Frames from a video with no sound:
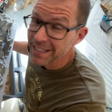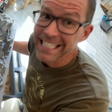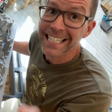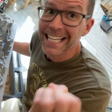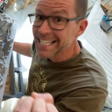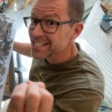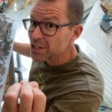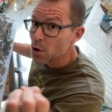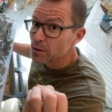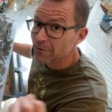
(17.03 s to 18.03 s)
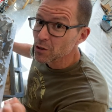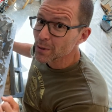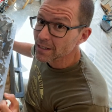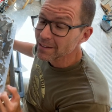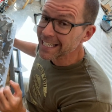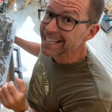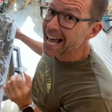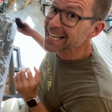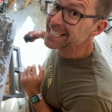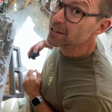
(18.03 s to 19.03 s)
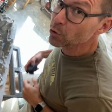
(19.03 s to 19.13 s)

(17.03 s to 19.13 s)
the keystone, if you will, and that is,